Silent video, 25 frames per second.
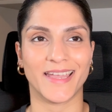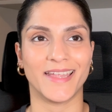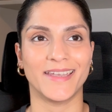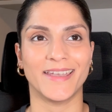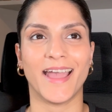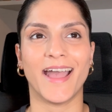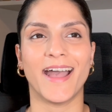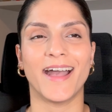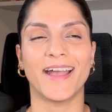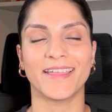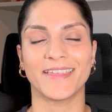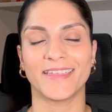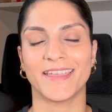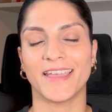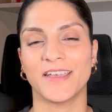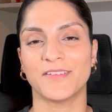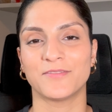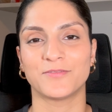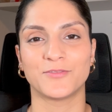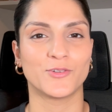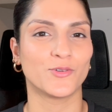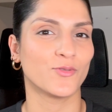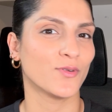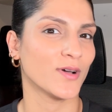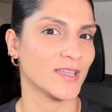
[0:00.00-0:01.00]
And I
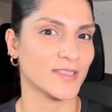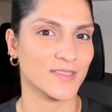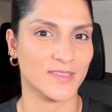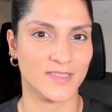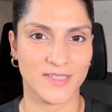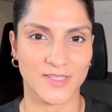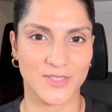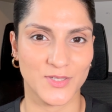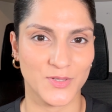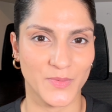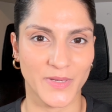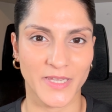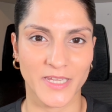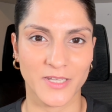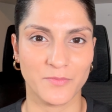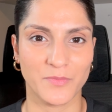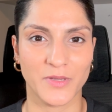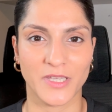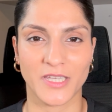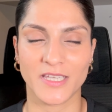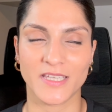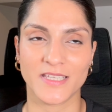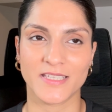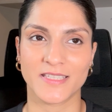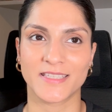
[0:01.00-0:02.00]
have no answer to it
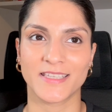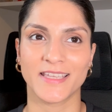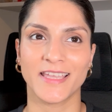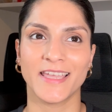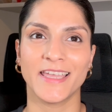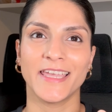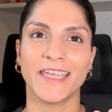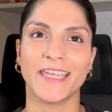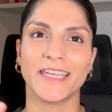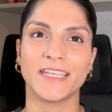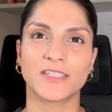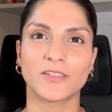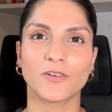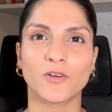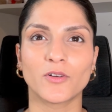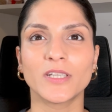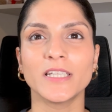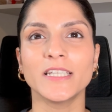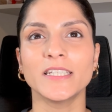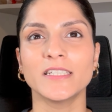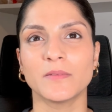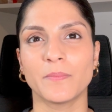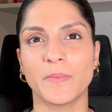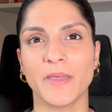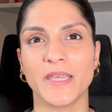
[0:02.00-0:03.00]
because it
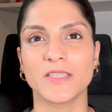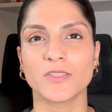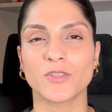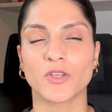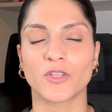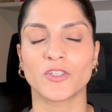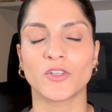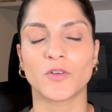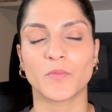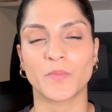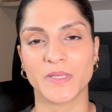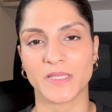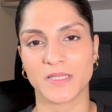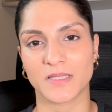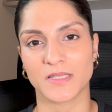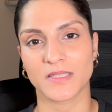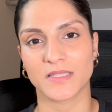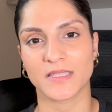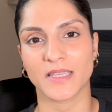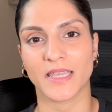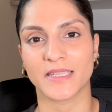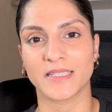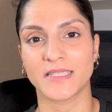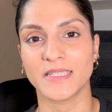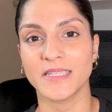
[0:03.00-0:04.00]
totally depends on your
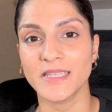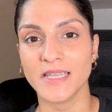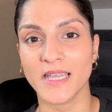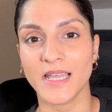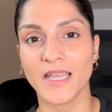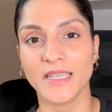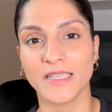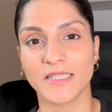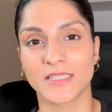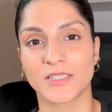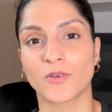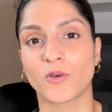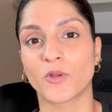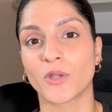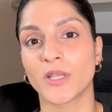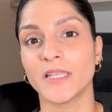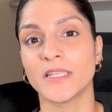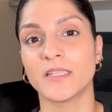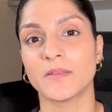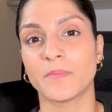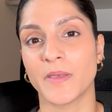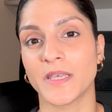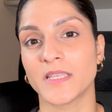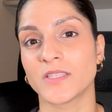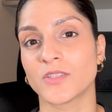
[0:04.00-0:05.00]
business idea. It totally
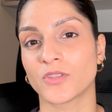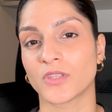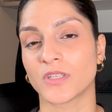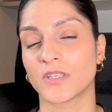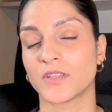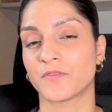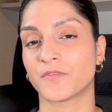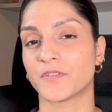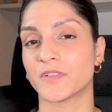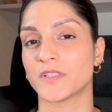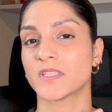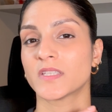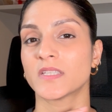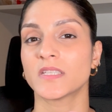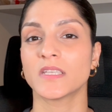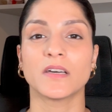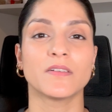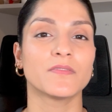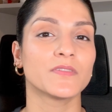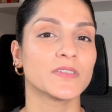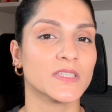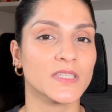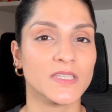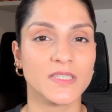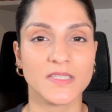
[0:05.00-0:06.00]
depends on the different
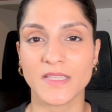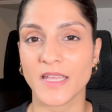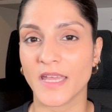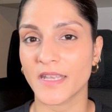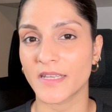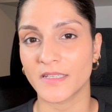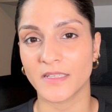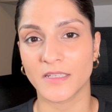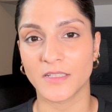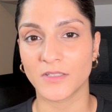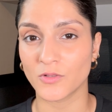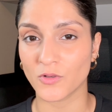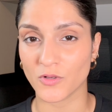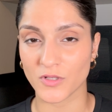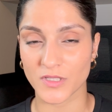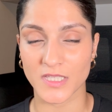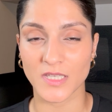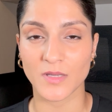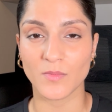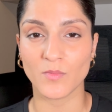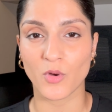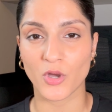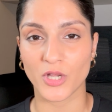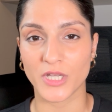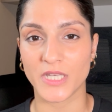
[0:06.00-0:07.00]
services that an
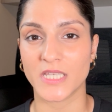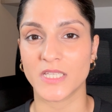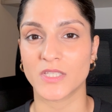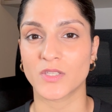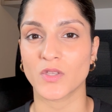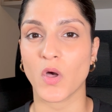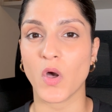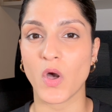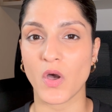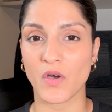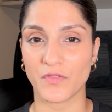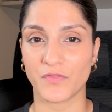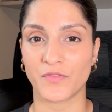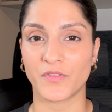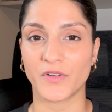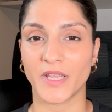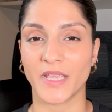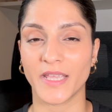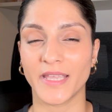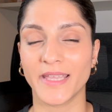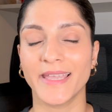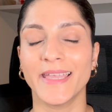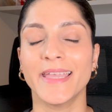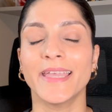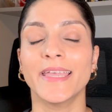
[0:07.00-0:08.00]
endorsing body is offering.